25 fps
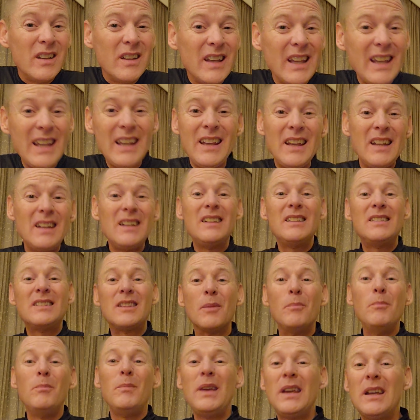in the
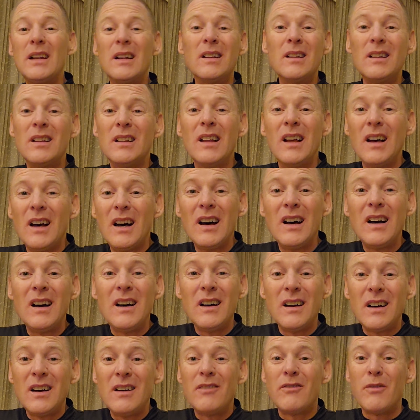middle
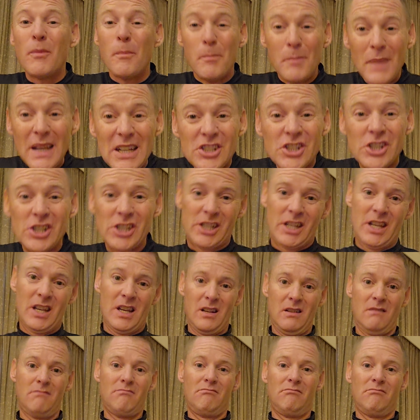of Michigan